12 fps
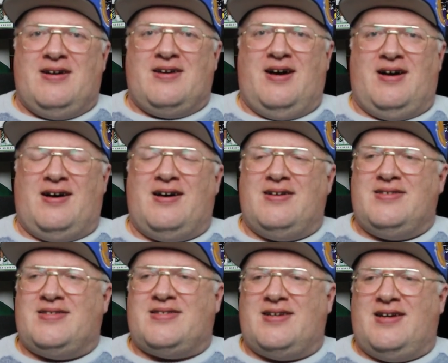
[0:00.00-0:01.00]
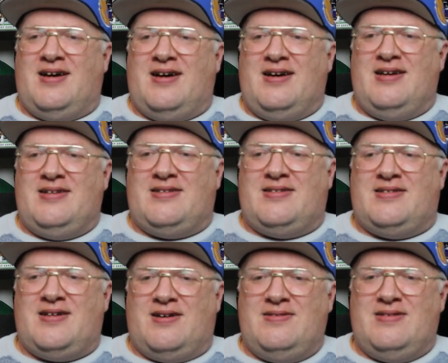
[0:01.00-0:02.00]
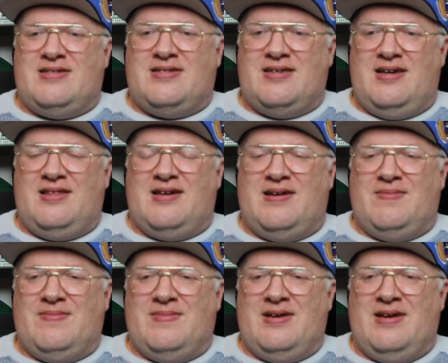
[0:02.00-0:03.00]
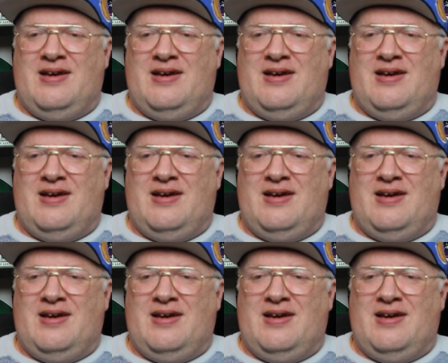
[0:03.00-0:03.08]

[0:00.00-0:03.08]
because I don't see them